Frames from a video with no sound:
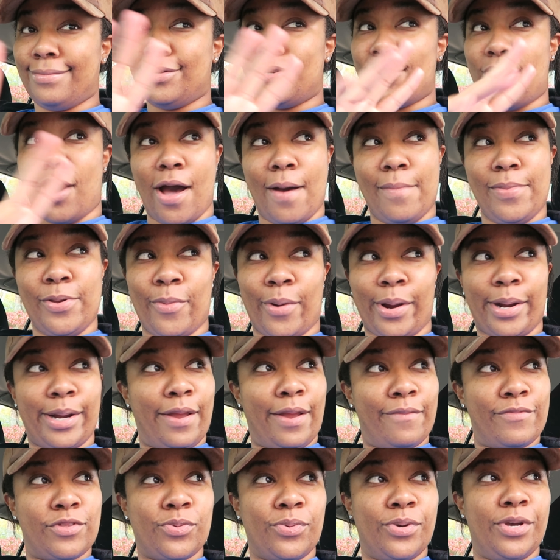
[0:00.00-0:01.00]
You know, I'll be working
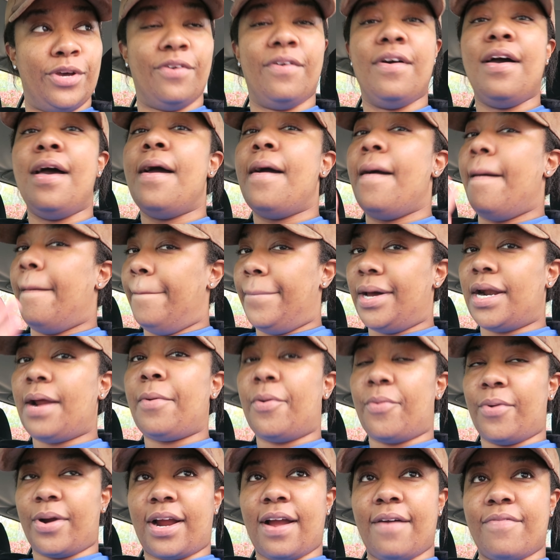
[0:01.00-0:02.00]
up 12, but I'm
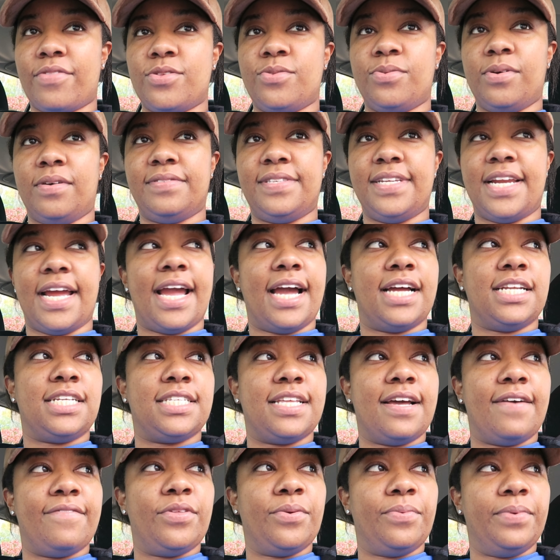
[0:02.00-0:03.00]
gonna work after 12 today. I
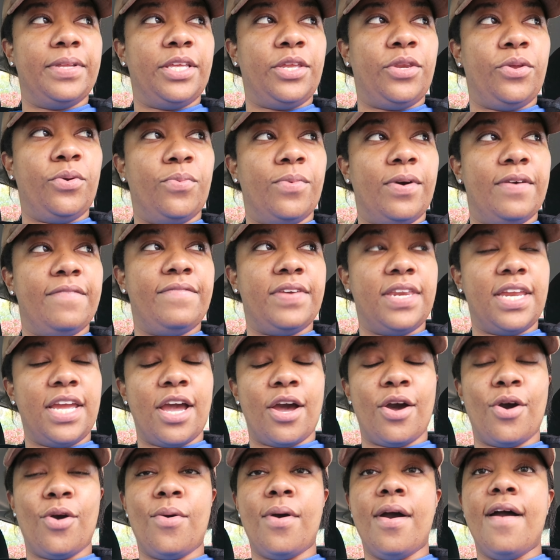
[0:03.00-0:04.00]
just have to really do one
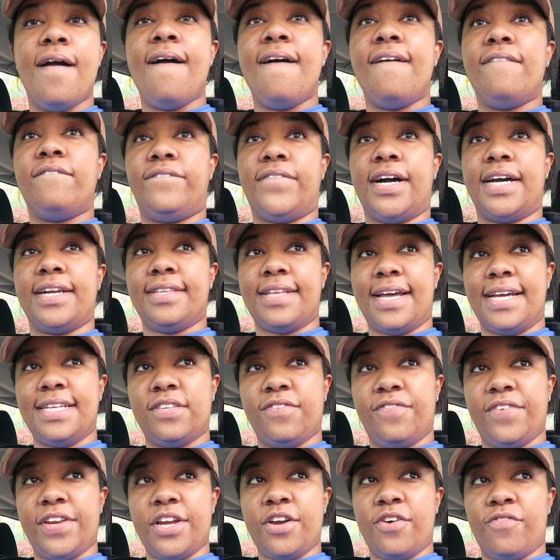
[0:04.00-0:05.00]
video, finalize
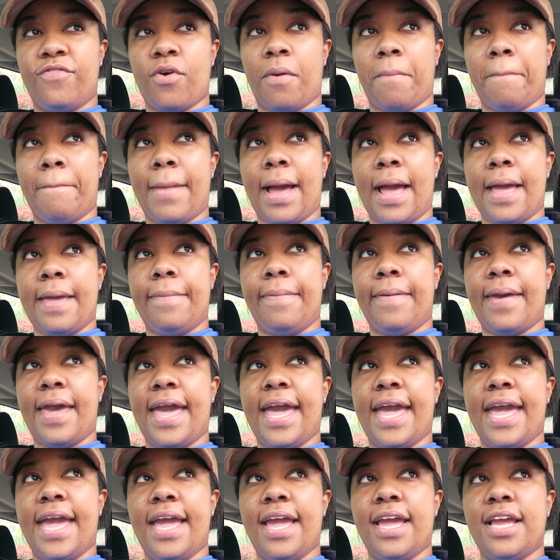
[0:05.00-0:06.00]
a video for my
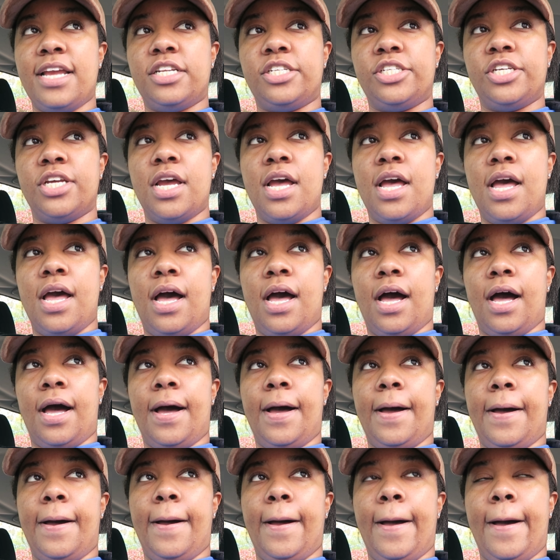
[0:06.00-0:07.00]
page,
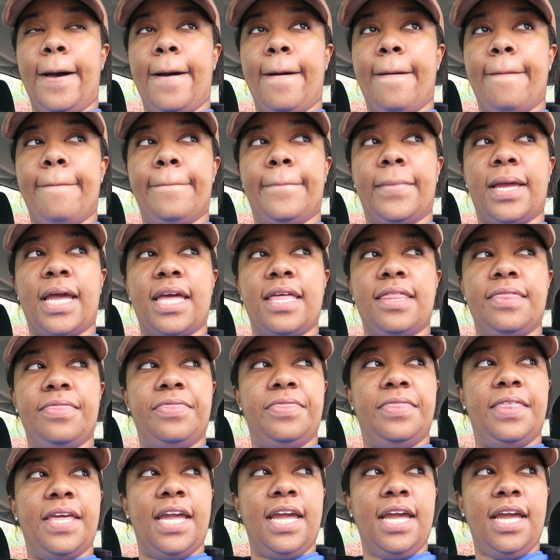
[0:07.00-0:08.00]
um,
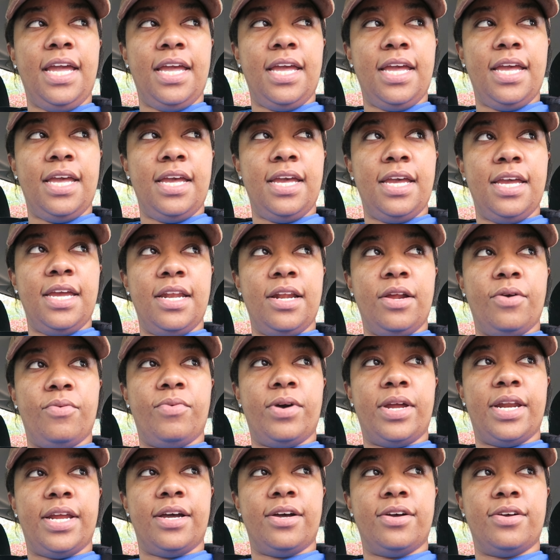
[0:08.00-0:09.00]
and then
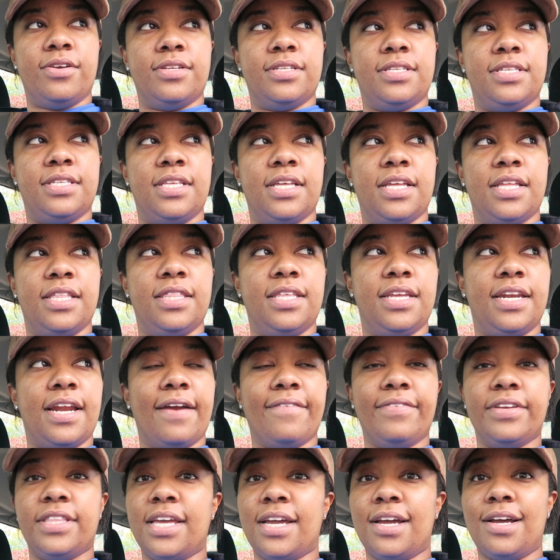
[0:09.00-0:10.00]
what else? Then
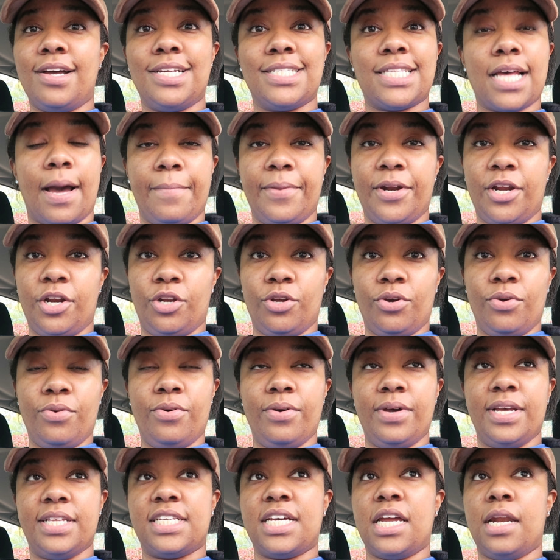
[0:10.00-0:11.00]
everything else I'm gonna
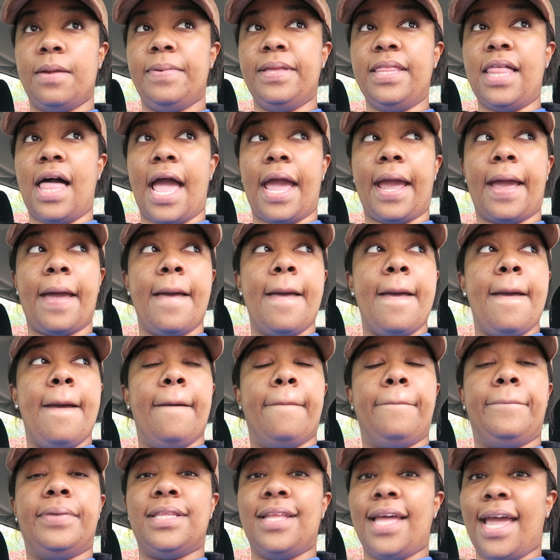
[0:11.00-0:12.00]
do is gonna be like
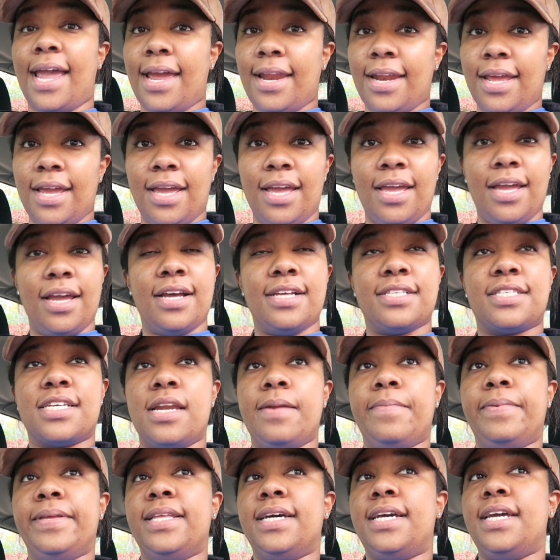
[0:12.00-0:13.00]
planning, it's
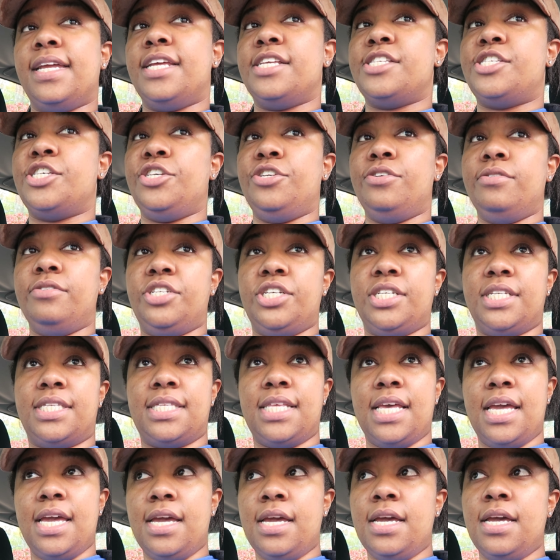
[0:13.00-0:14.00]
gonna be looking into
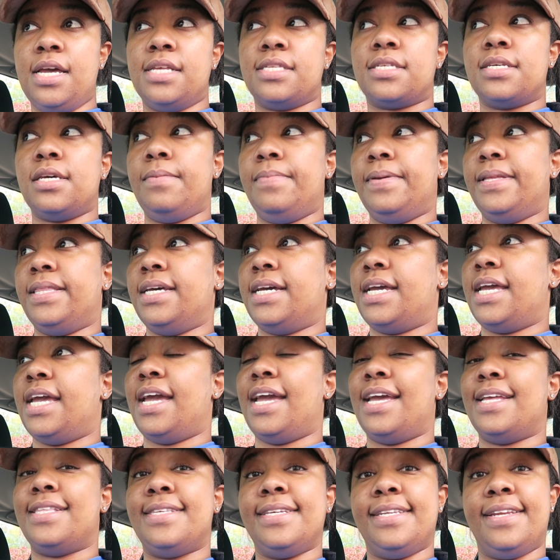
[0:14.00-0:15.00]
UGC, it's gonna be
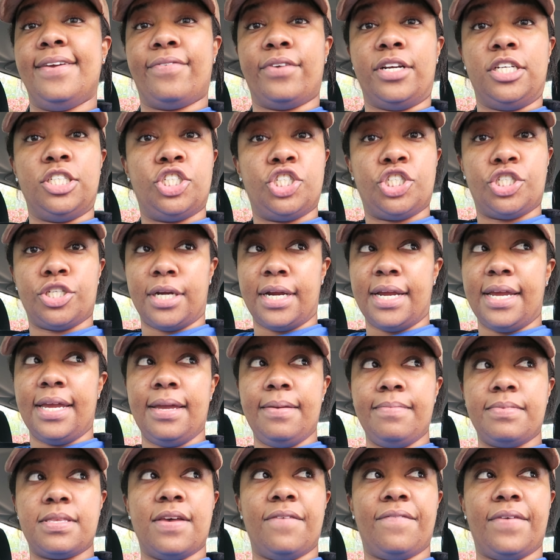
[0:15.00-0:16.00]
looking into different
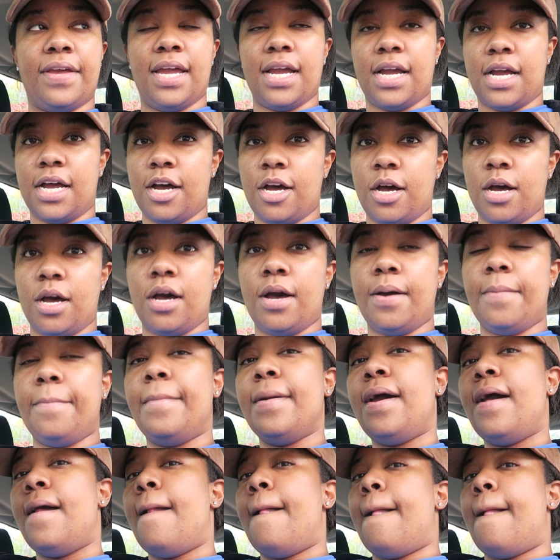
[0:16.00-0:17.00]
streams of income
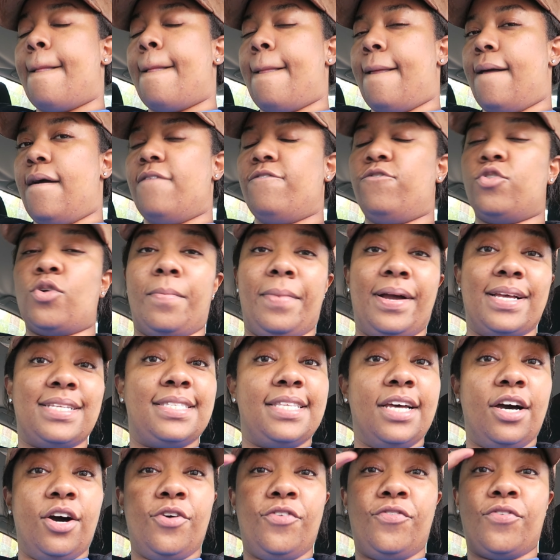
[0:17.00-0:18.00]
um, for
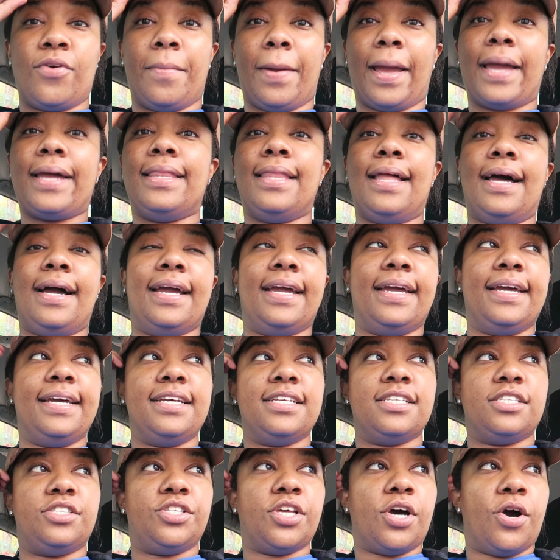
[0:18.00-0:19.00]
myself, for my
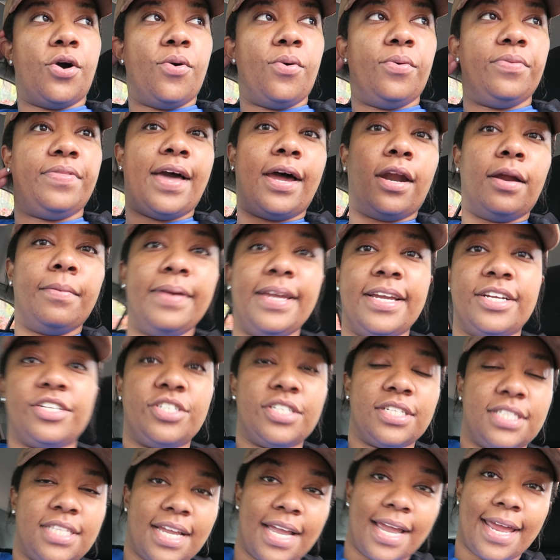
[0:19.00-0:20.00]
clients. So that'll be
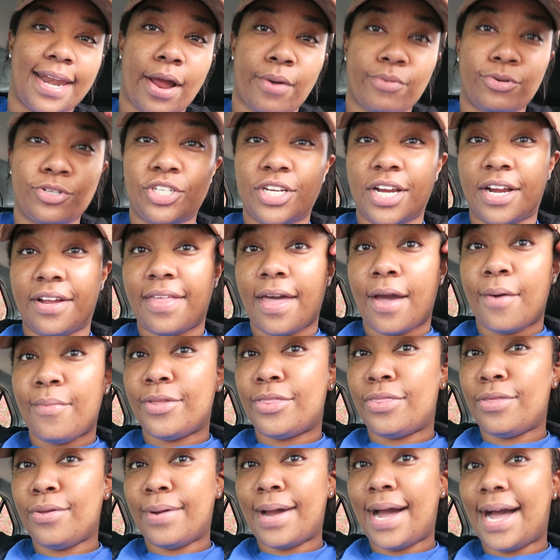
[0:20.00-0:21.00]
interesting, and I will share that
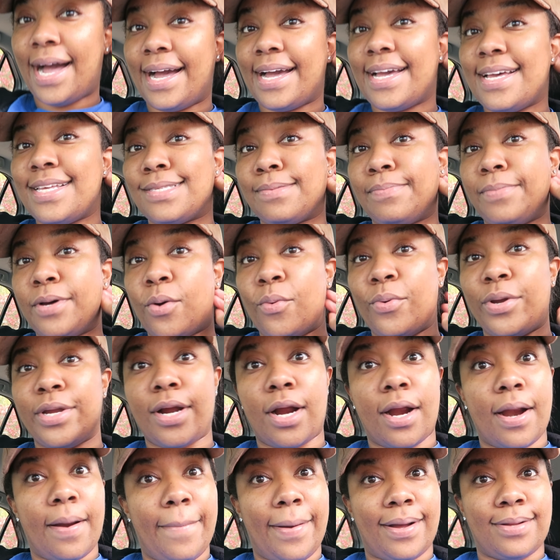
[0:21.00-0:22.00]
with you guys, but we
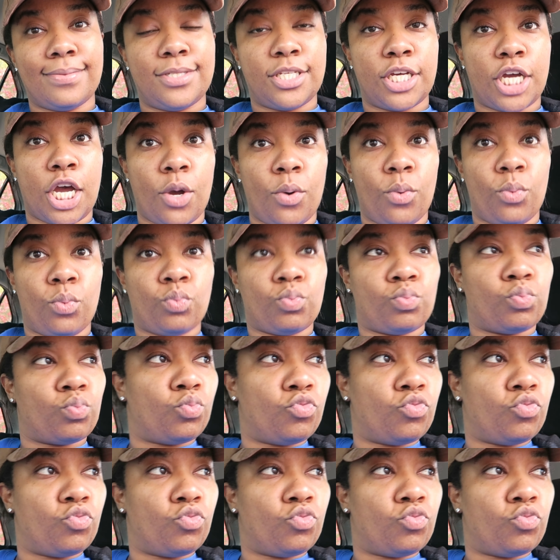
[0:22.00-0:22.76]
are about to go.